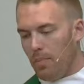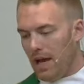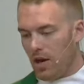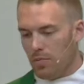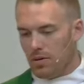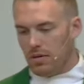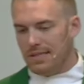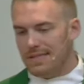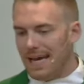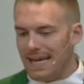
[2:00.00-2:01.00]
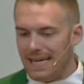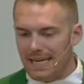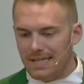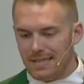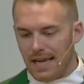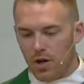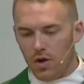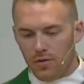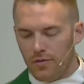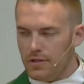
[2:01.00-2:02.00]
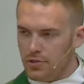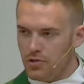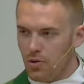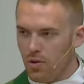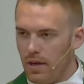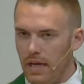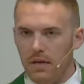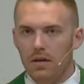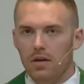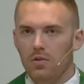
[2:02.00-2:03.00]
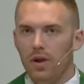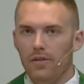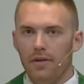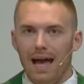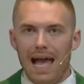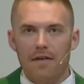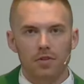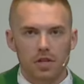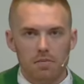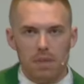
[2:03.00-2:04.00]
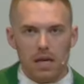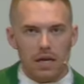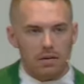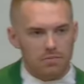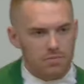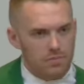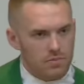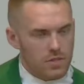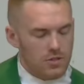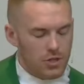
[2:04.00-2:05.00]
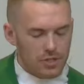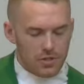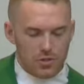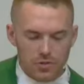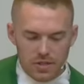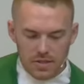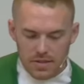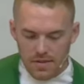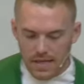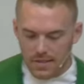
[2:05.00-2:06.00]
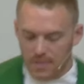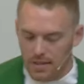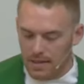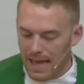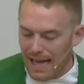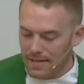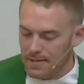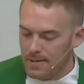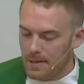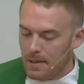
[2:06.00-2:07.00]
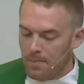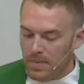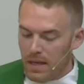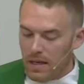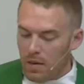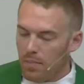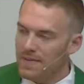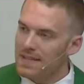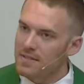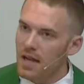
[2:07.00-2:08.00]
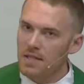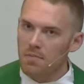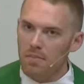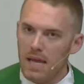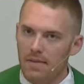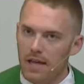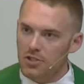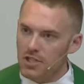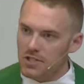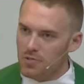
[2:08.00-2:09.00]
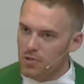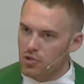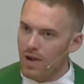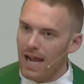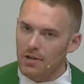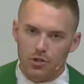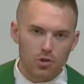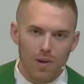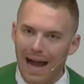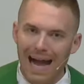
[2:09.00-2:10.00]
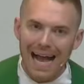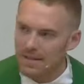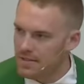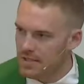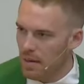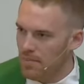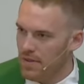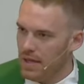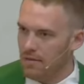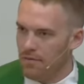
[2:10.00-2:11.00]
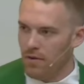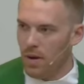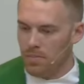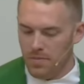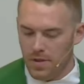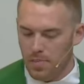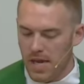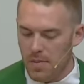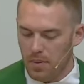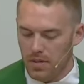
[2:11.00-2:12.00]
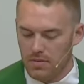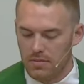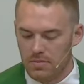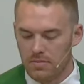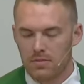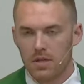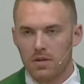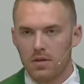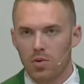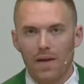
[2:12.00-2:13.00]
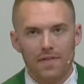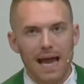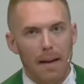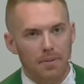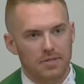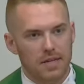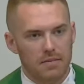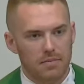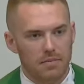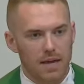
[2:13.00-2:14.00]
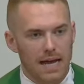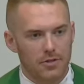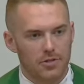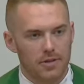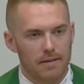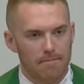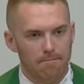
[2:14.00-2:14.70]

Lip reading: parable is that it is an earthly story with a heavenly meaning. Jesus uses this a lot. But this doesn't mean that Jesus was trying to hide something from the people. Quite the opposite, actually.